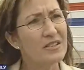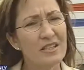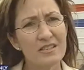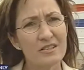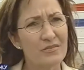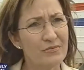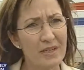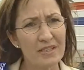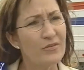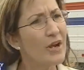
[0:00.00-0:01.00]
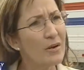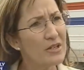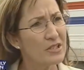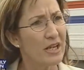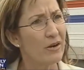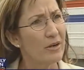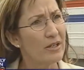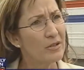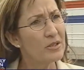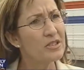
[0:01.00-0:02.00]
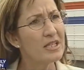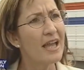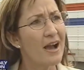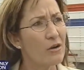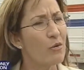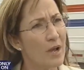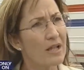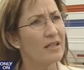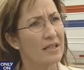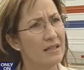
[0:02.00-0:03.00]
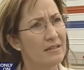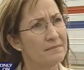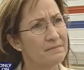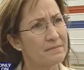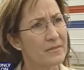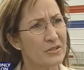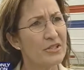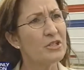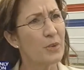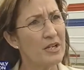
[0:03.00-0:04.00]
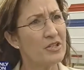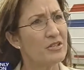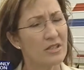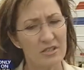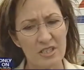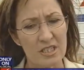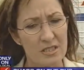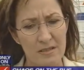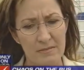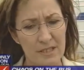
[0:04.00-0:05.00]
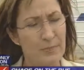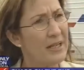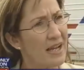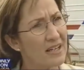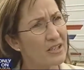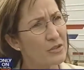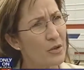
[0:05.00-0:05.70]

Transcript: it's, it's, it's very scary. You can see how quickly situations can just spin out of